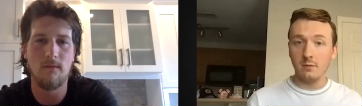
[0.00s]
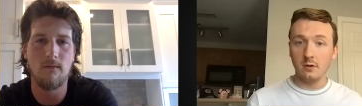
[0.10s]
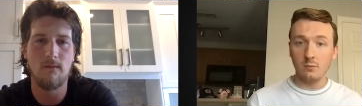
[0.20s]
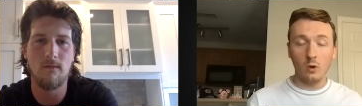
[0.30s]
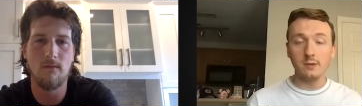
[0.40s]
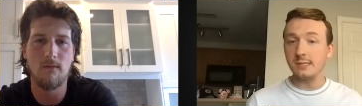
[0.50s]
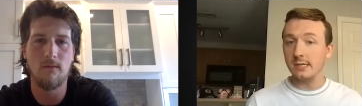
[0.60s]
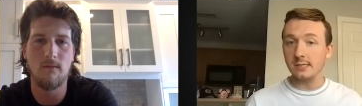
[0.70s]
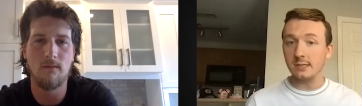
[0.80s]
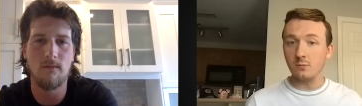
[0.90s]
Speaker 1: uh, one
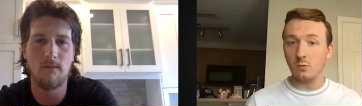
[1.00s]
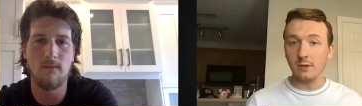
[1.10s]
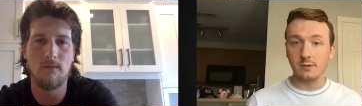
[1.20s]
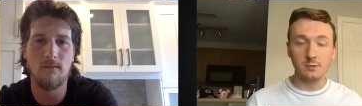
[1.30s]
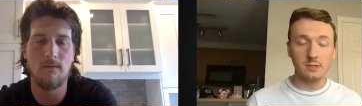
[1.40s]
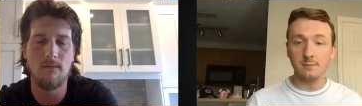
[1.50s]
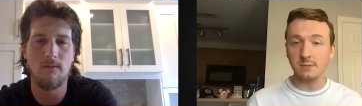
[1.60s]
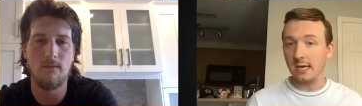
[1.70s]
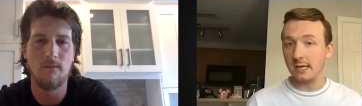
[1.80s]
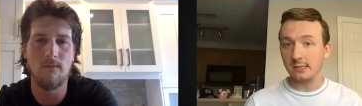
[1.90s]
season with two teams,
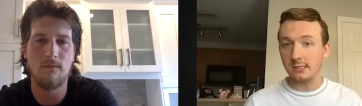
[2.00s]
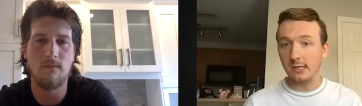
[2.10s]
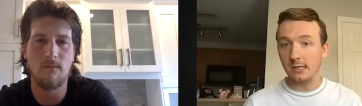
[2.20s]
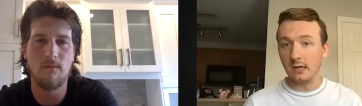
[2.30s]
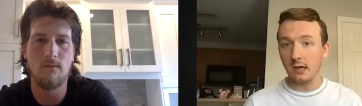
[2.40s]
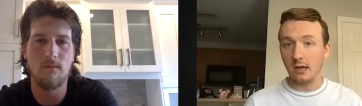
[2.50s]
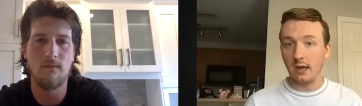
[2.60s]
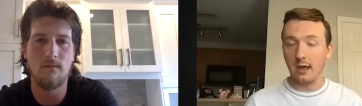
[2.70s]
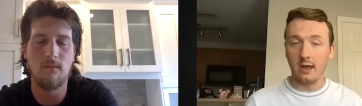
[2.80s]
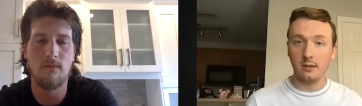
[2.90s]
Kansas City uh,
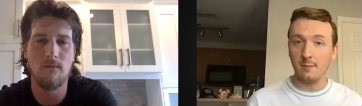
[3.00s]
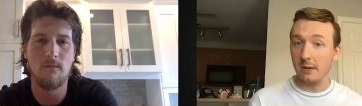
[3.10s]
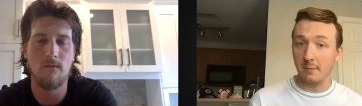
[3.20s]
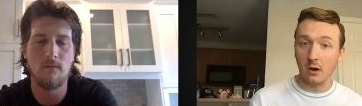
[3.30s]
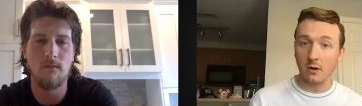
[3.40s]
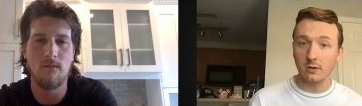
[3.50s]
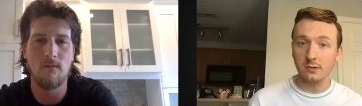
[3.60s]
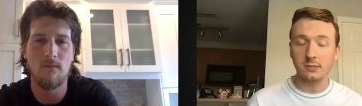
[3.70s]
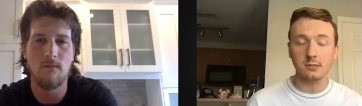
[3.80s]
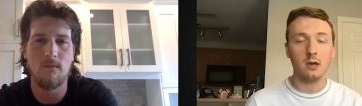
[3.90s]
and the Maine
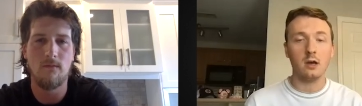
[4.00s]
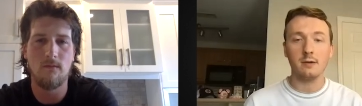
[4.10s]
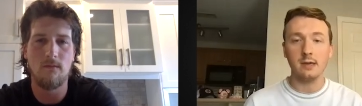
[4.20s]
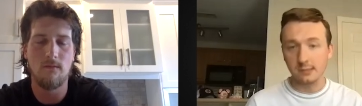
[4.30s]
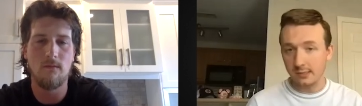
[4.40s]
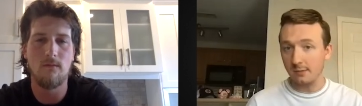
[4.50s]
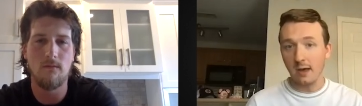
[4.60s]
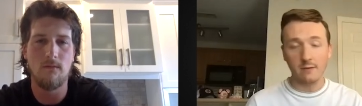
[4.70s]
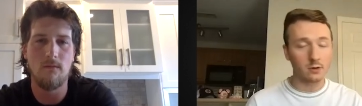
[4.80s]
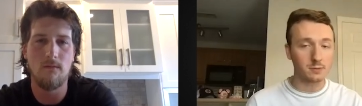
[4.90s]
Mariners, uh, Kansas City
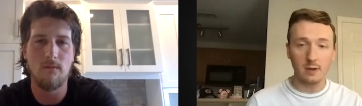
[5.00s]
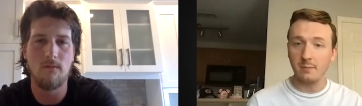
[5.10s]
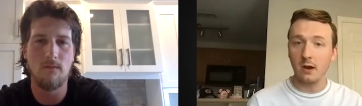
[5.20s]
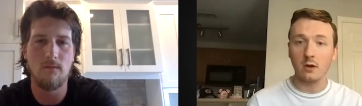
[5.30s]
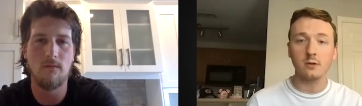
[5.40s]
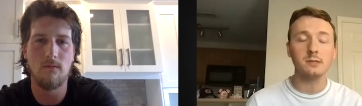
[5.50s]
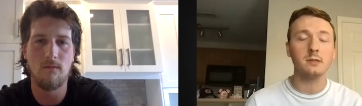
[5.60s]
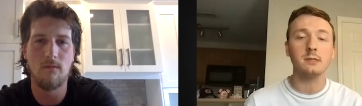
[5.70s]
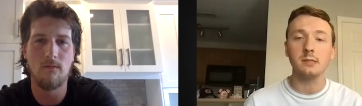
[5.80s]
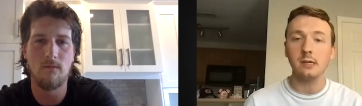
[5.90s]
Mavericks, Maine Mariners in
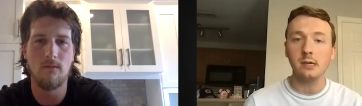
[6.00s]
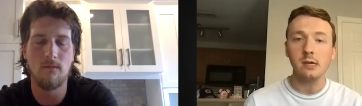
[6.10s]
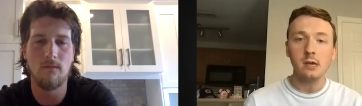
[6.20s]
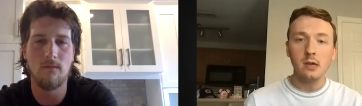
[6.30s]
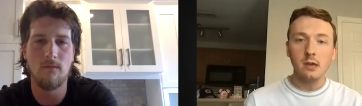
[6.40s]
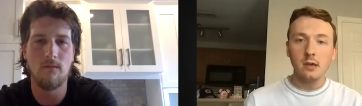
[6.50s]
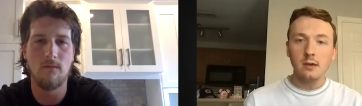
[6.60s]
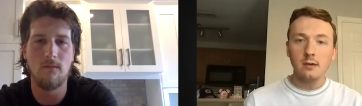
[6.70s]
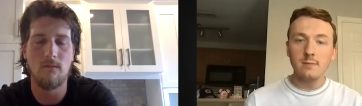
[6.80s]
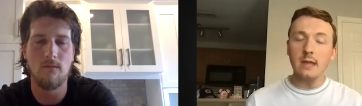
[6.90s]
this league.
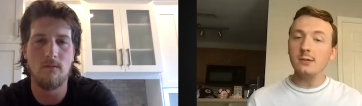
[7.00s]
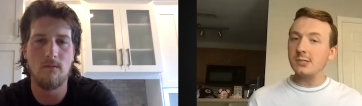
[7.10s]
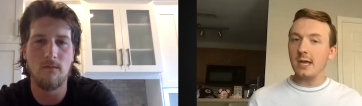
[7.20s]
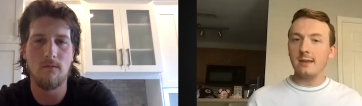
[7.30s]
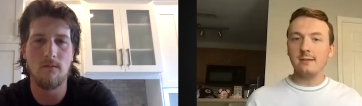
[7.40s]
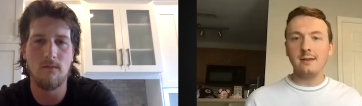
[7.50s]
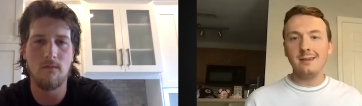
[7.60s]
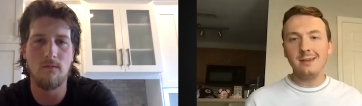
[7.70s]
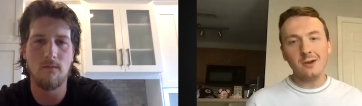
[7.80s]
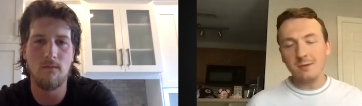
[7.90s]
And you said,
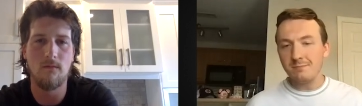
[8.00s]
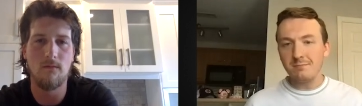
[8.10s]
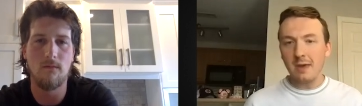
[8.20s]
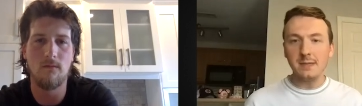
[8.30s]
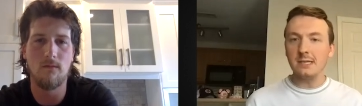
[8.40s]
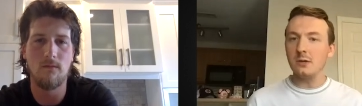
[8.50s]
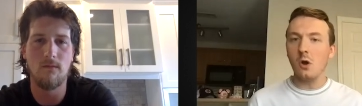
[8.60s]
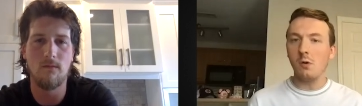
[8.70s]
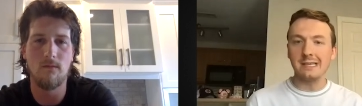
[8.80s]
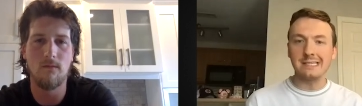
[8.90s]
you know, it maybe didn't
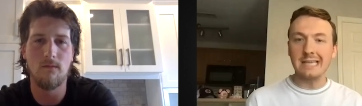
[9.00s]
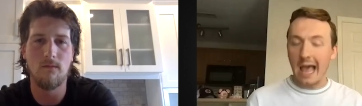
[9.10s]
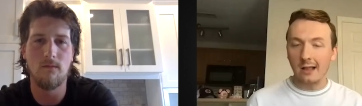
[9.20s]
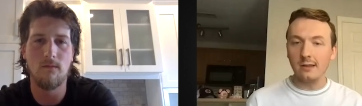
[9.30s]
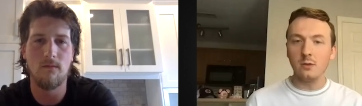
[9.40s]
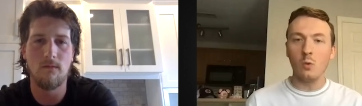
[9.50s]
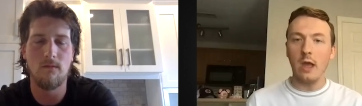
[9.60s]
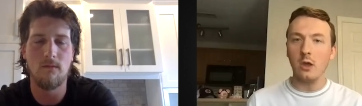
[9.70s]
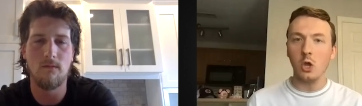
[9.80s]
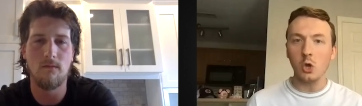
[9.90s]
go exactly the
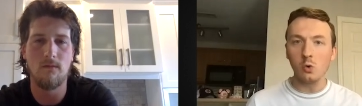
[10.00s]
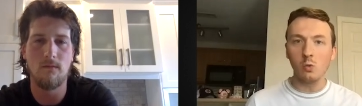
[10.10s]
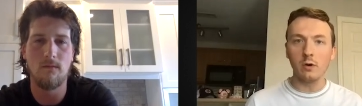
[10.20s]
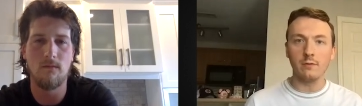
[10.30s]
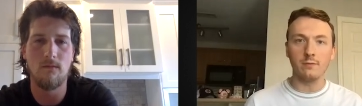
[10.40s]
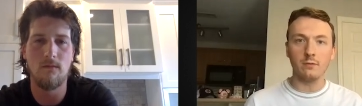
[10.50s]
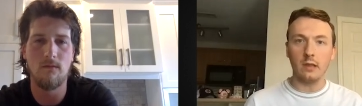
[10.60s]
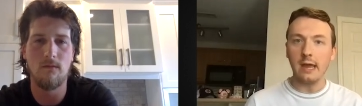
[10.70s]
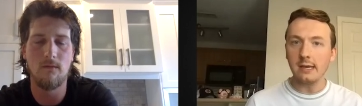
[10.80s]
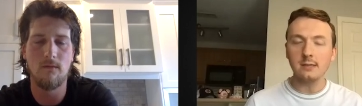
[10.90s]
way you would have
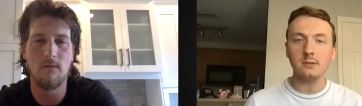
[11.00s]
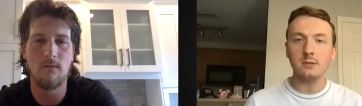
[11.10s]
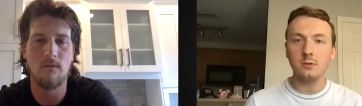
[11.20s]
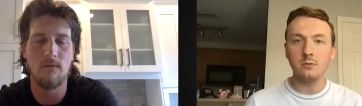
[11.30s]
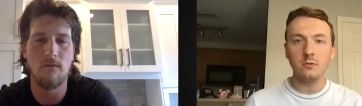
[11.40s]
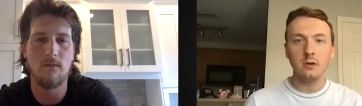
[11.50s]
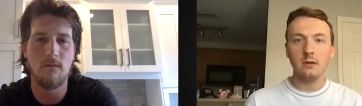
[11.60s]
liked it to.